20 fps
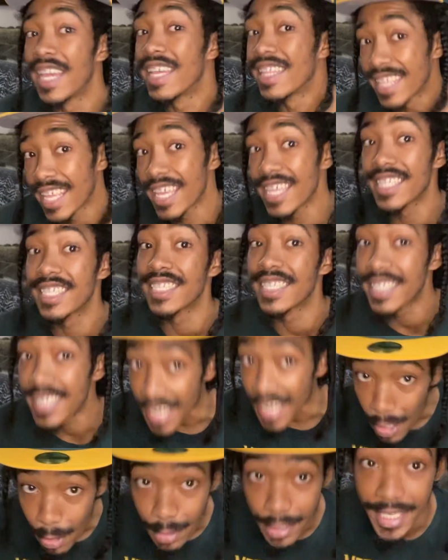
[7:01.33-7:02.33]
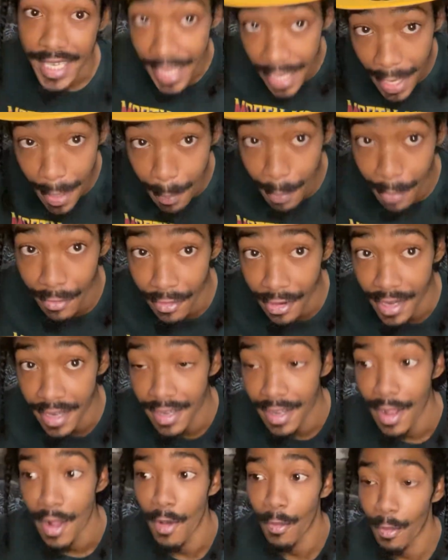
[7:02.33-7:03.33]
they're still
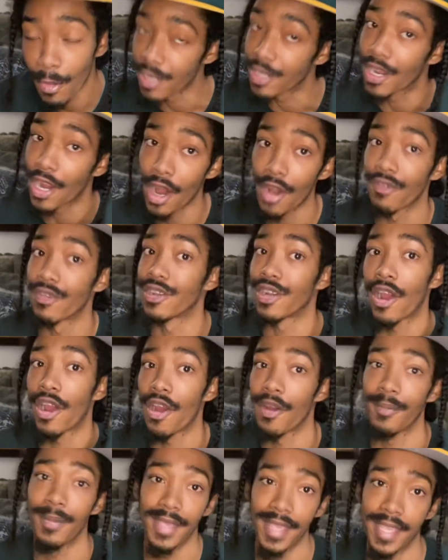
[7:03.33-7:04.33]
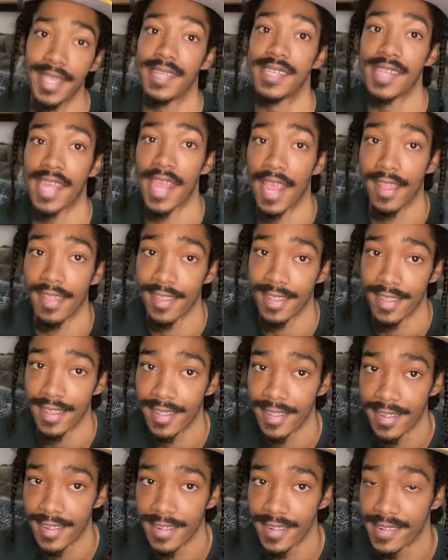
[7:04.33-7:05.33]
tampering with current RBE talent.
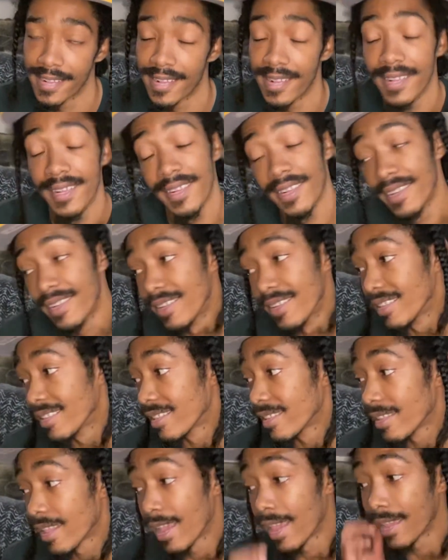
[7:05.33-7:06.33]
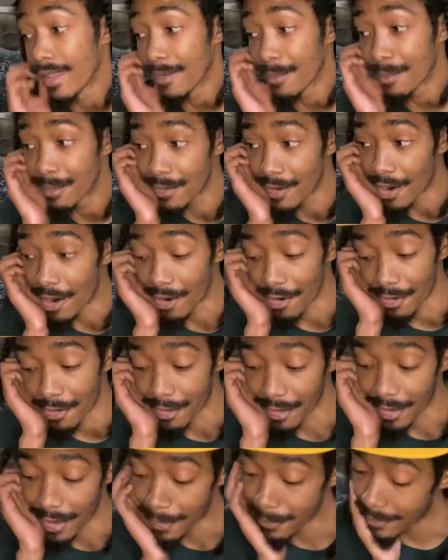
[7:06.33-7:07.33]
Like,
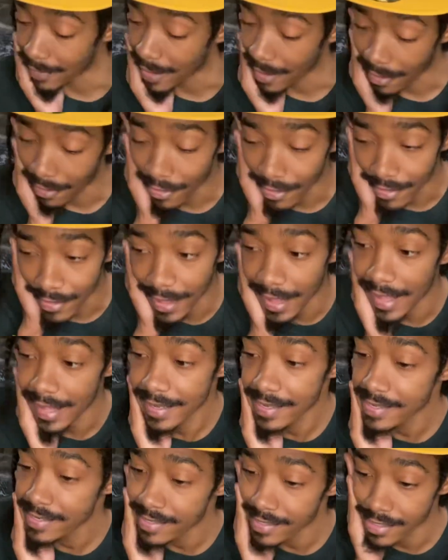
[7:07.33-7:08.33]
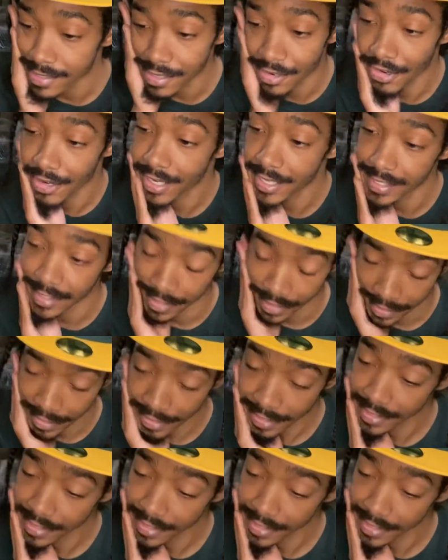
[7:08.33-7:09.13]
bro, I'm not going to lie. This is crazy.